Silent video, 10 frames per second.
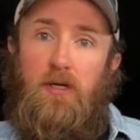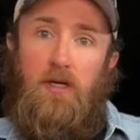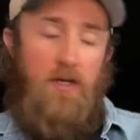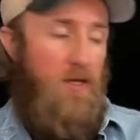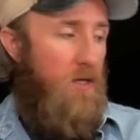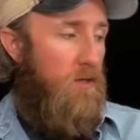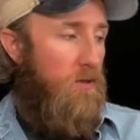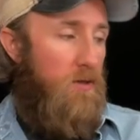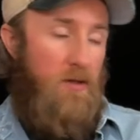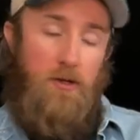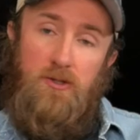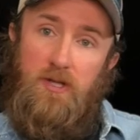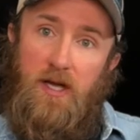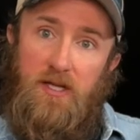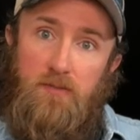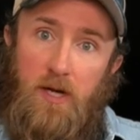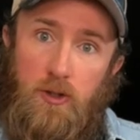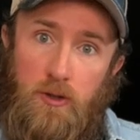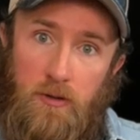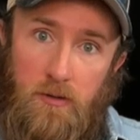And then here's the next
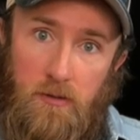measure.